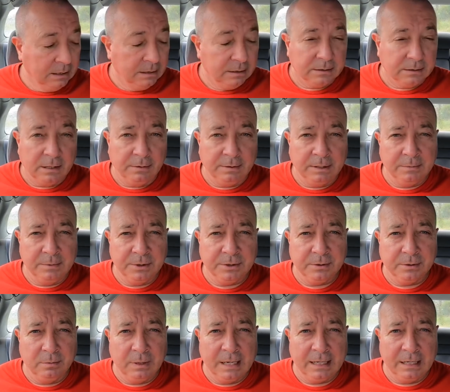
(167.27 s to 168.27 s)
So I reckon we
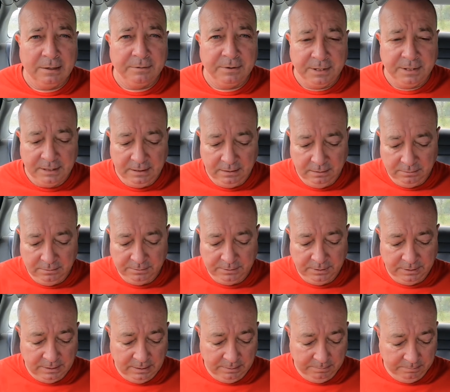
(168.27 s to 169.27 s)
should whack everything onto
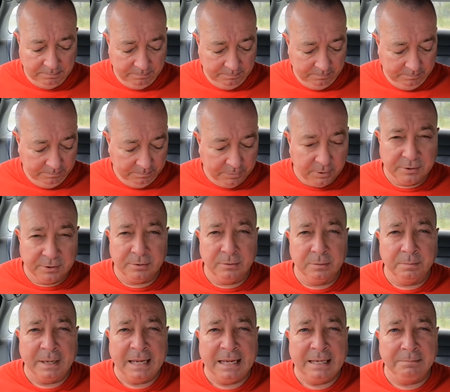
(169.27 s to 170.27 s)
the personal
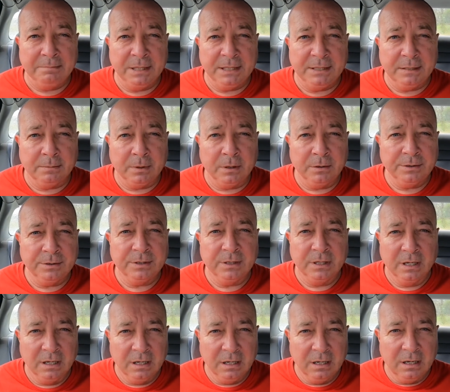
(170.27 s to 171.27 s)
pan pizza box
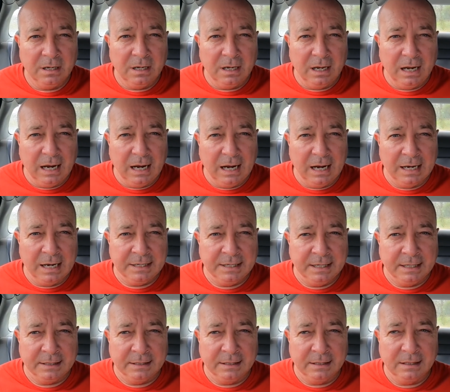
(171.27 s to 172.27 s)
and
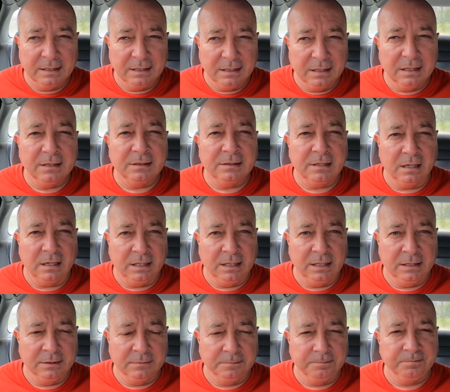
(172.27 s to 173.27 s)
then tuck
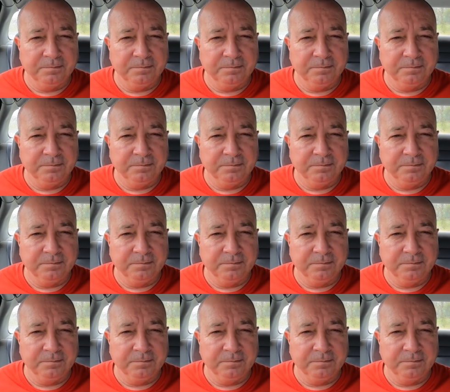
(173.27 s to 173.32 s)
in.